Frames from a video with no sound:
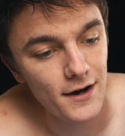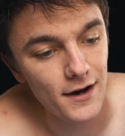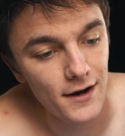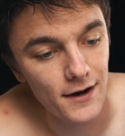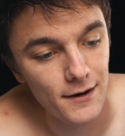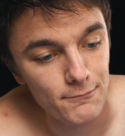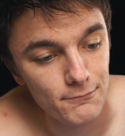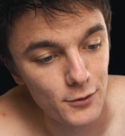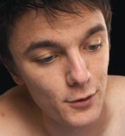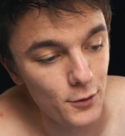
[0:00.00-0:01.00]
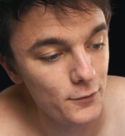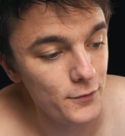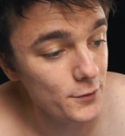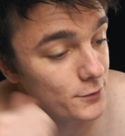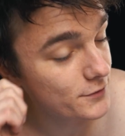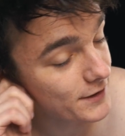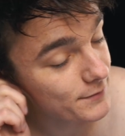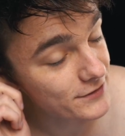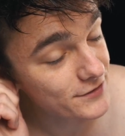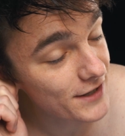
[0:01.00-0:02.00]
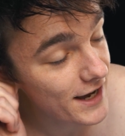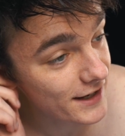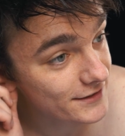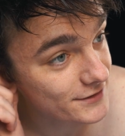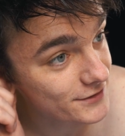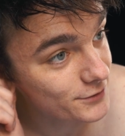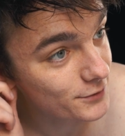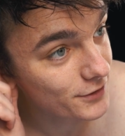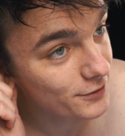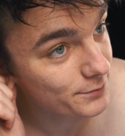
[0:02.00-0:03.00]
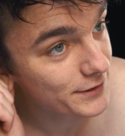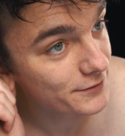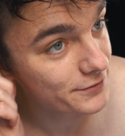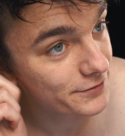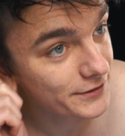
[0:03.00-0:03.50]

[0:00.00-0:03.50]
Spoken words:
go to Whole Foods, get my snack, and do a little bit of,